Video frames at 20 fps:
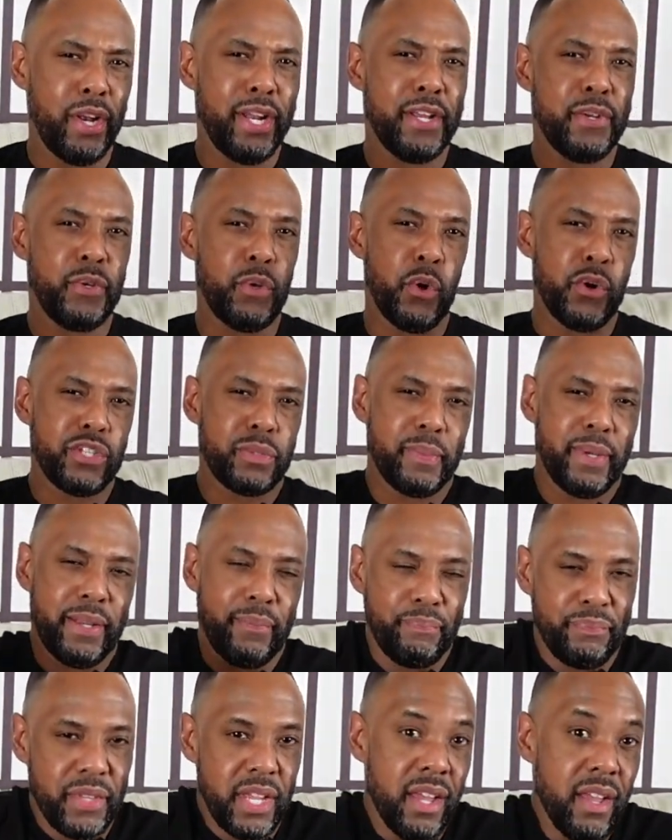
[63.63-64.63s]
endorsement
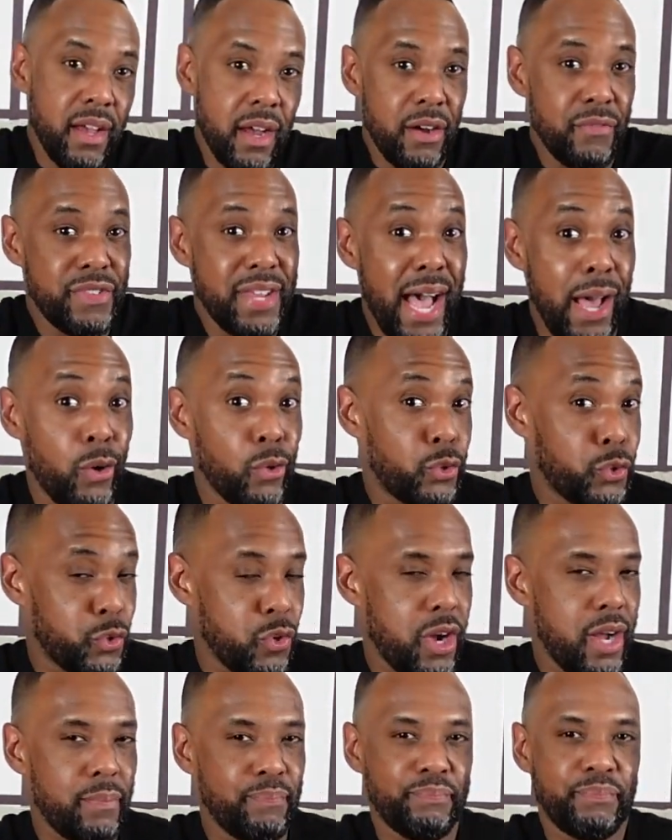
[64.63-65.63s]
of Donald
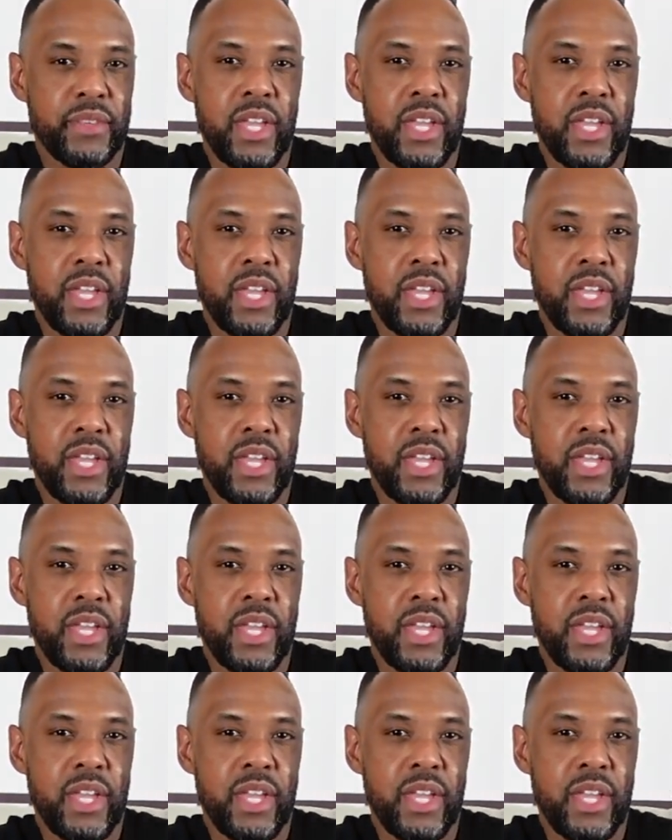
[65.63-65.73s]
Trump.